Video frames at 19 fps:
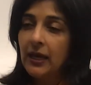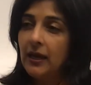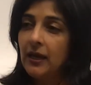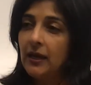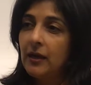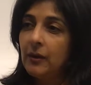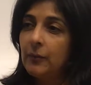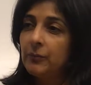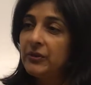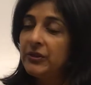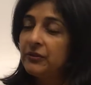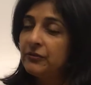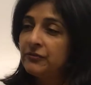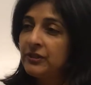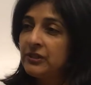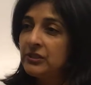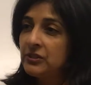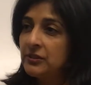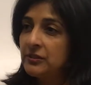but the
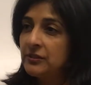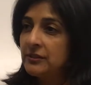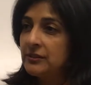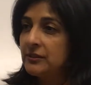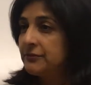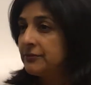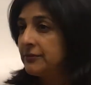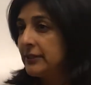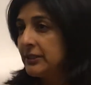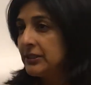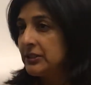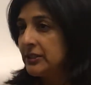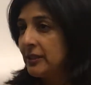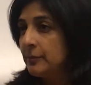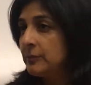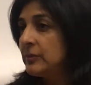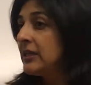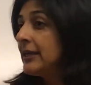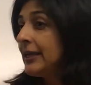features that
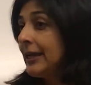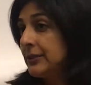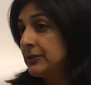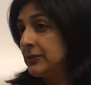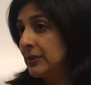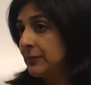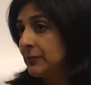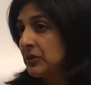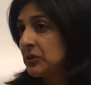differentiate pediatric